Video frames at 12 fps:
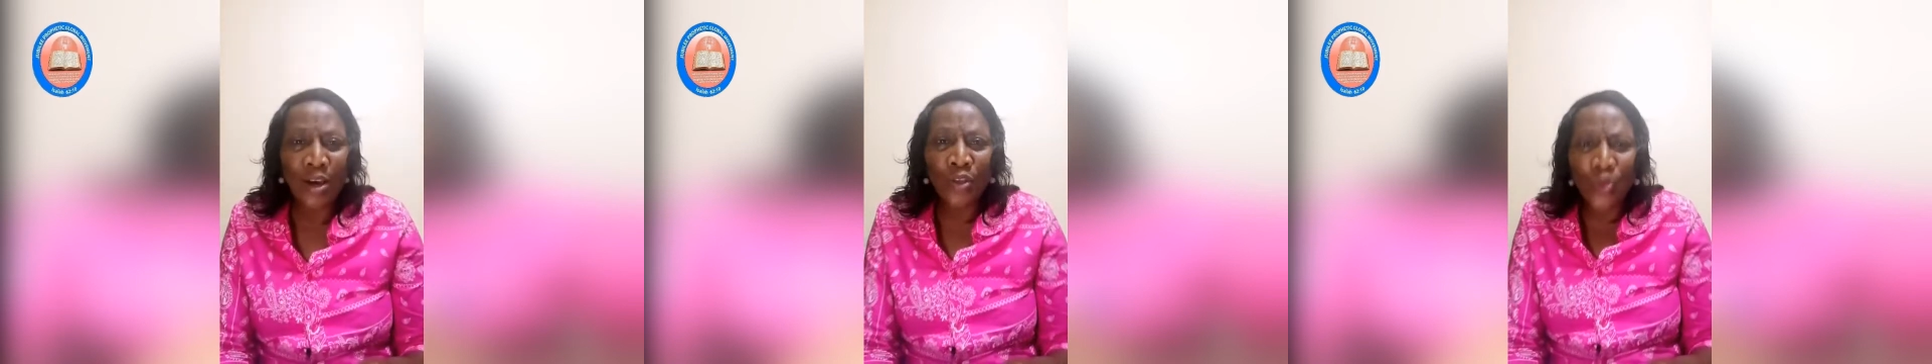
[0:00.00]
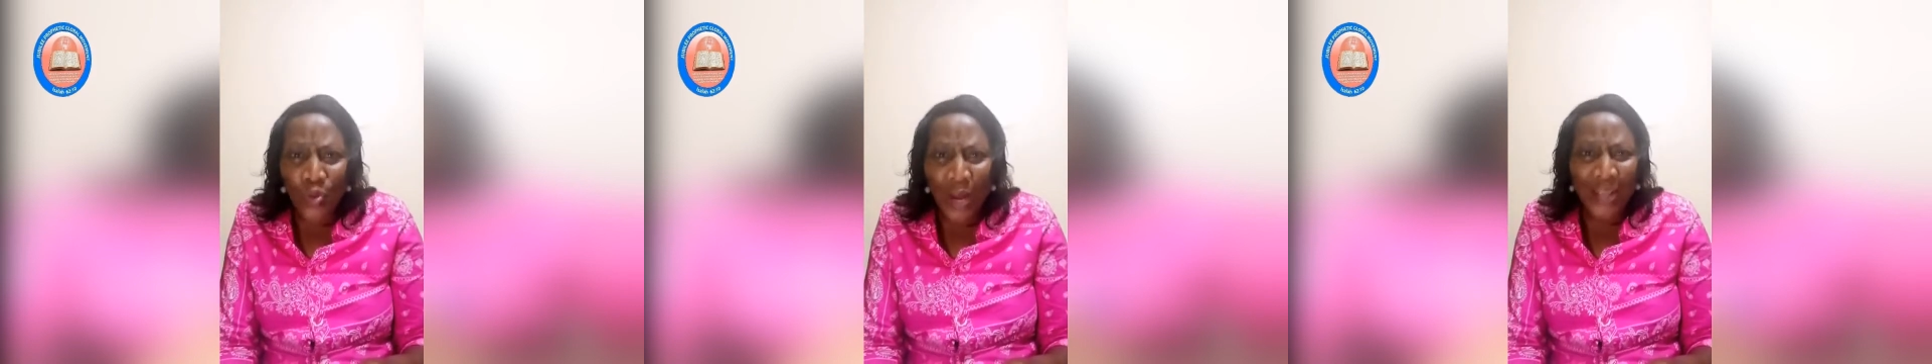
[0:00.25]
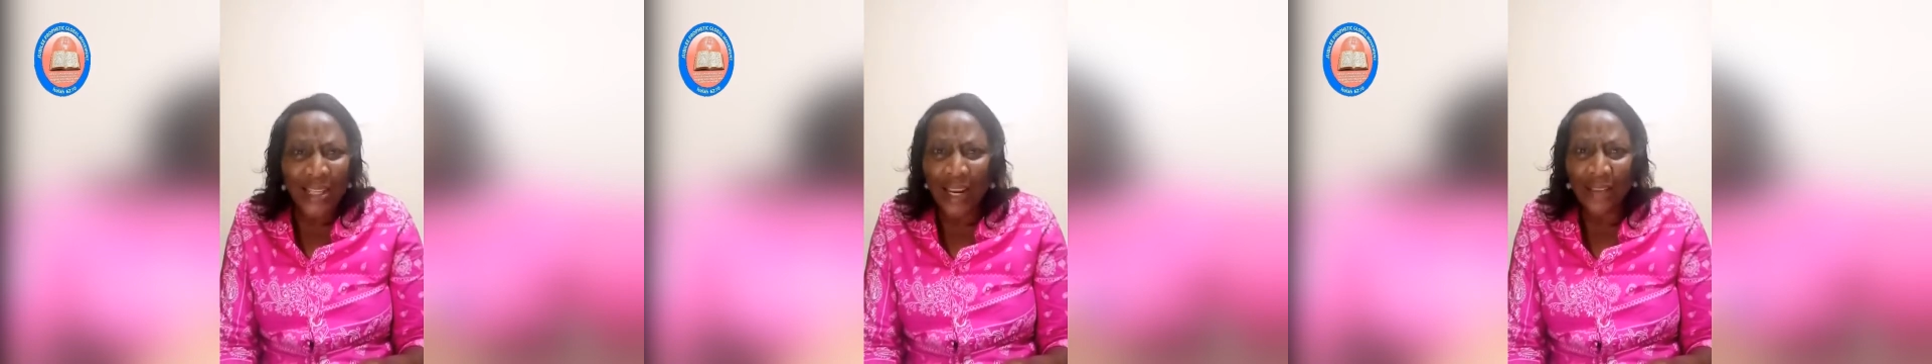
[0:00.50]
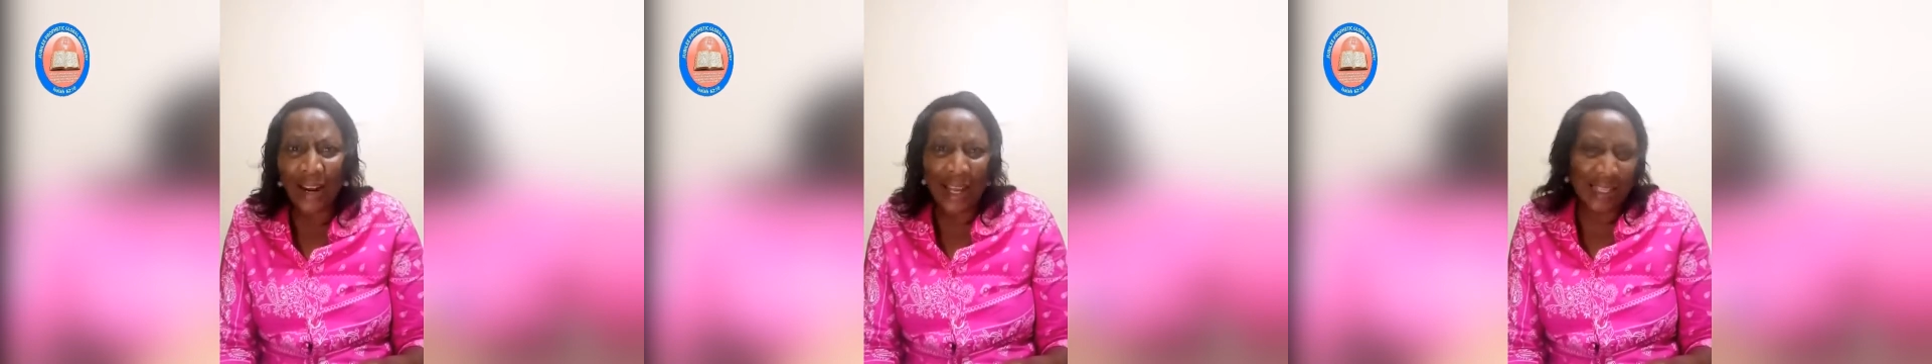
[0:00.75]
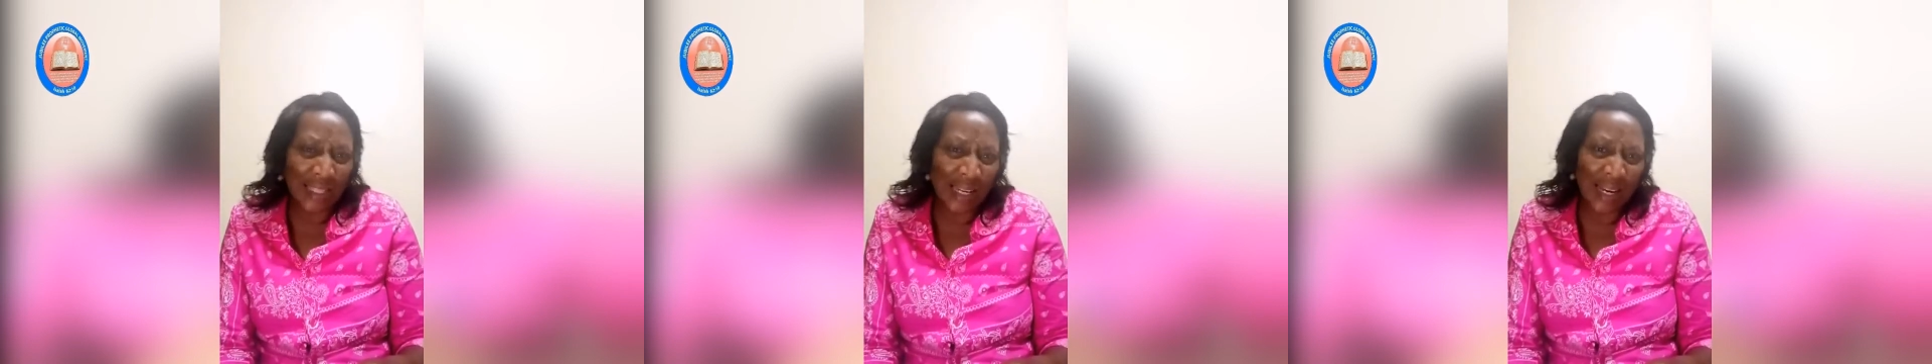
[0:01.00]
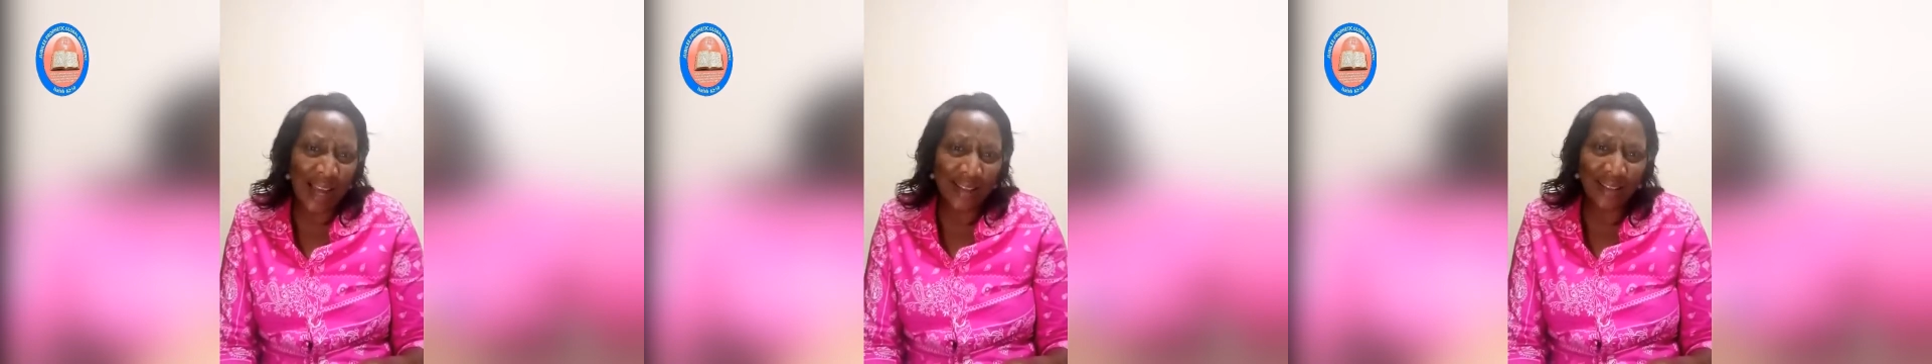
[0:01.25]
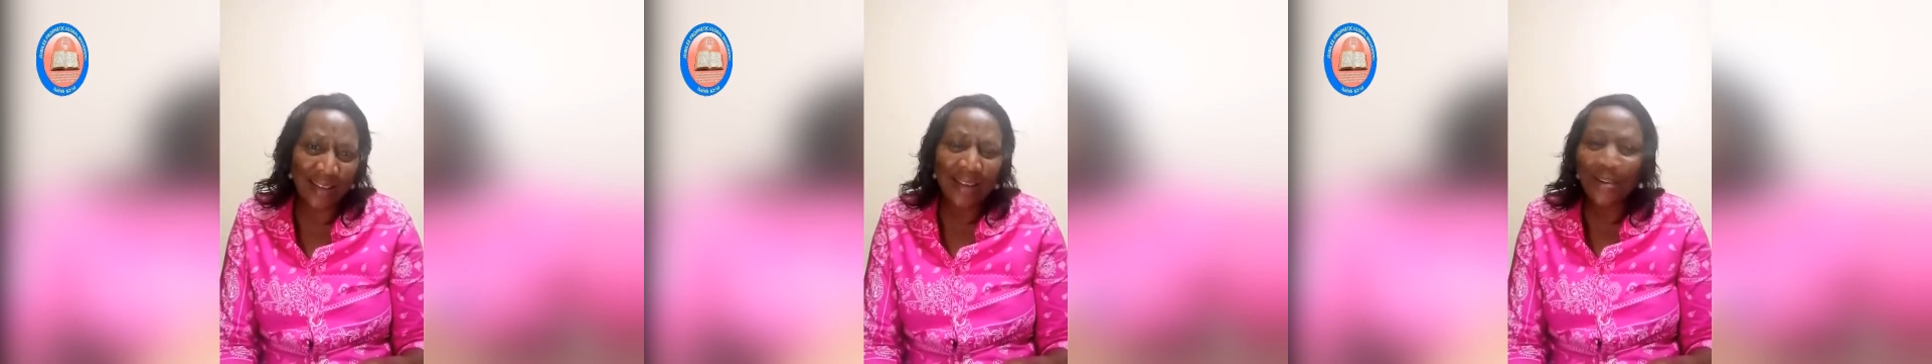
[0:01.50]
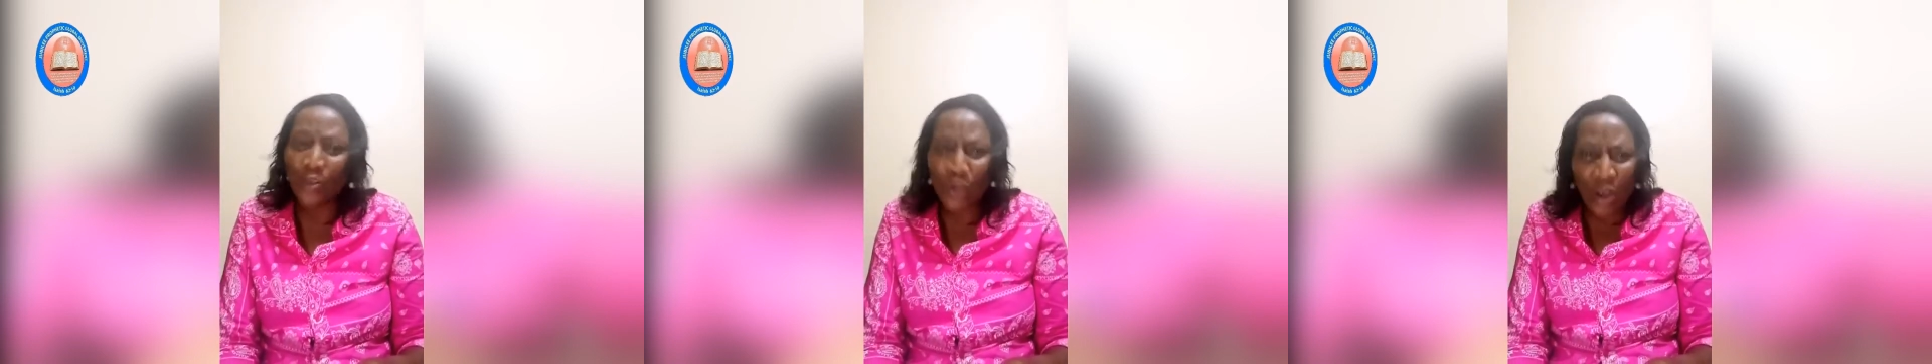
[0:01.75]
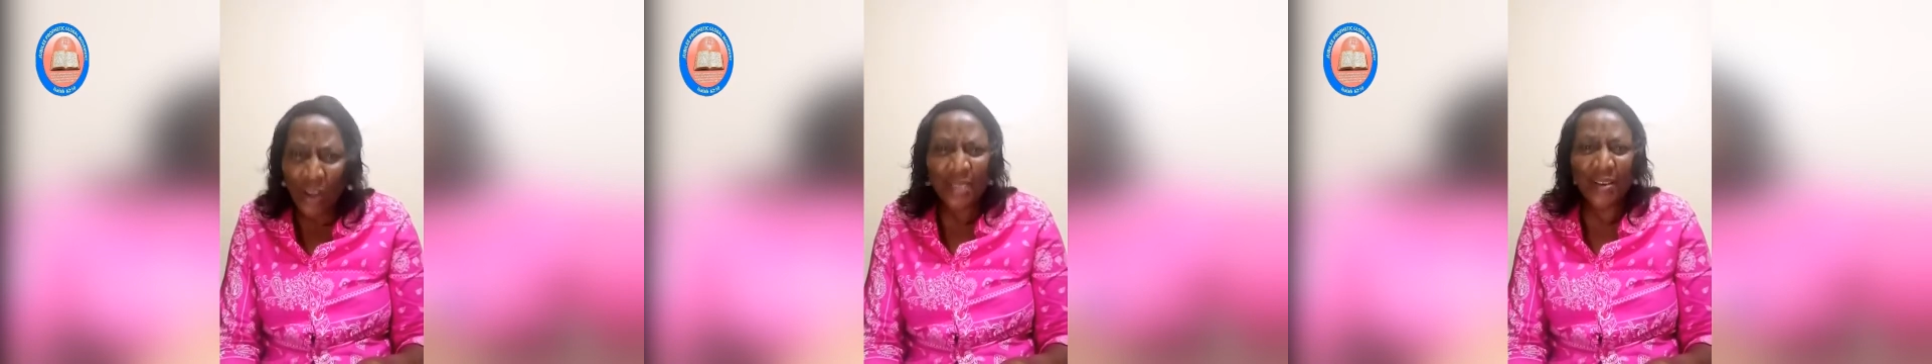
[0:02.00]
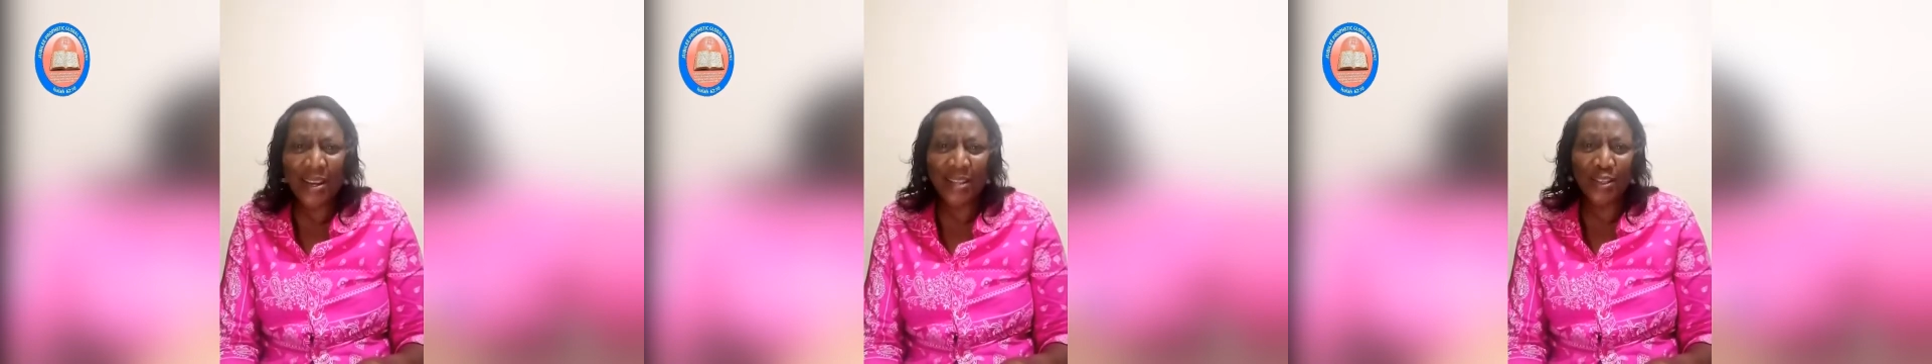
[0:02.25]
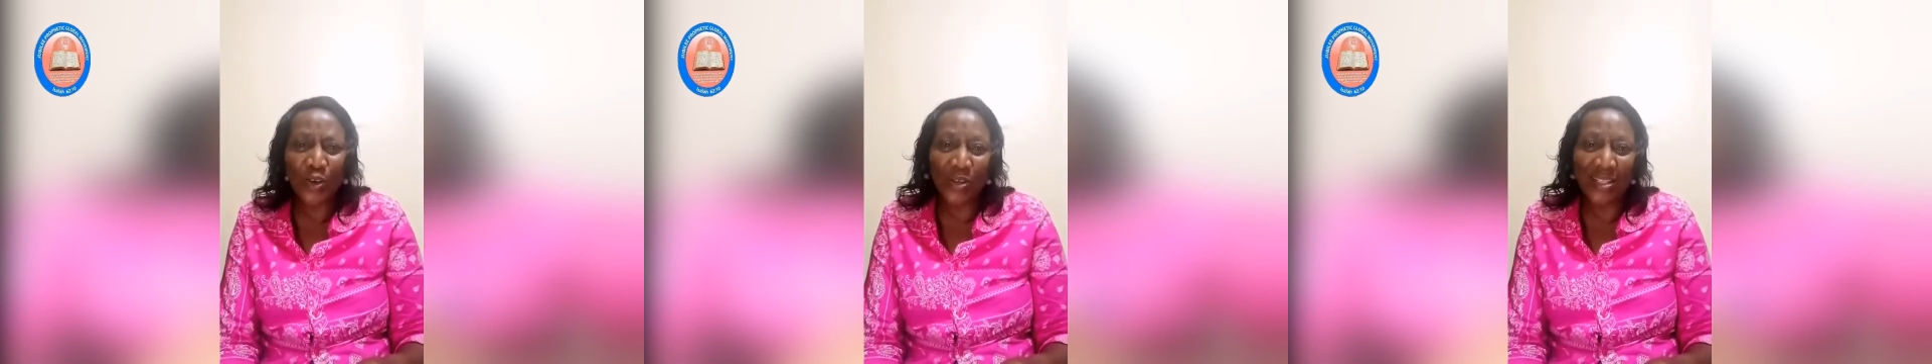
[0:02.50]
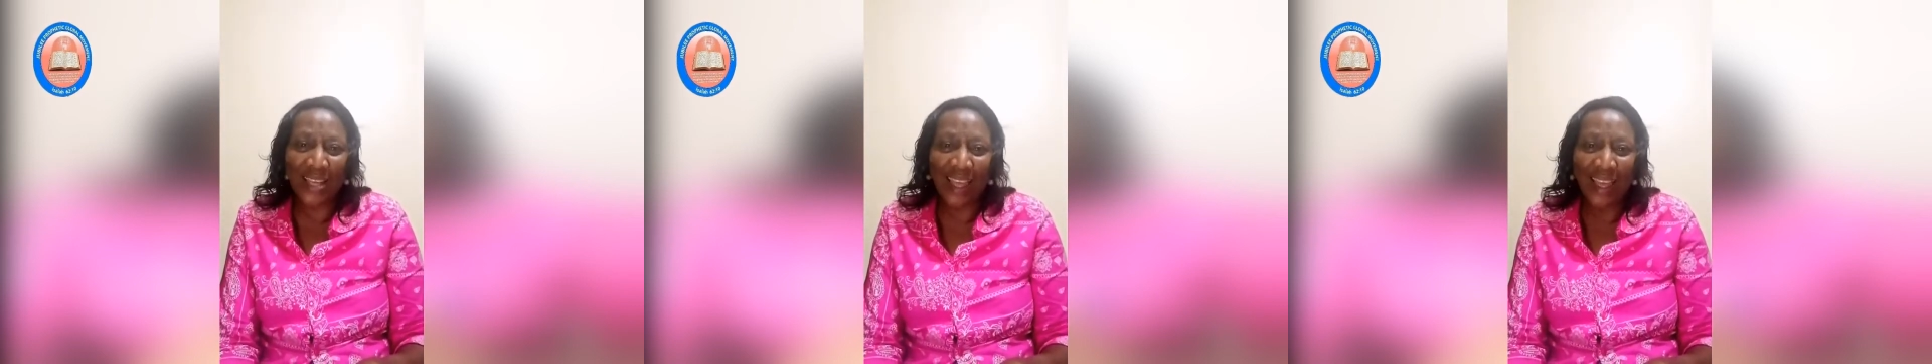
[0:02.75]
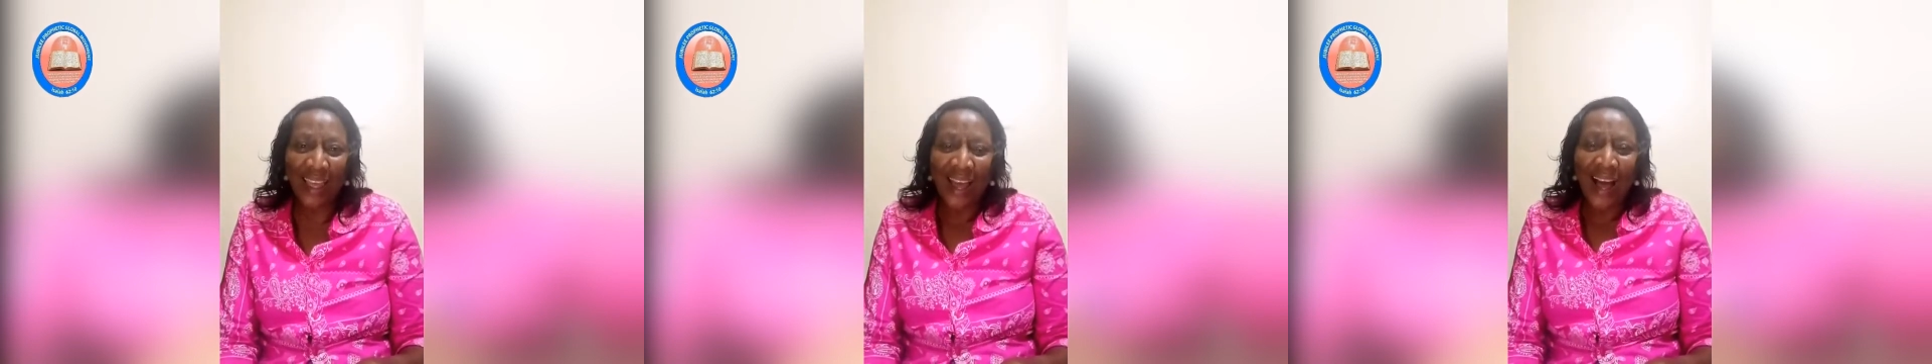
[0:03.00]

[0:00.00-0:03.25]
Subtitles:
through a deliverance class. Not even a single day.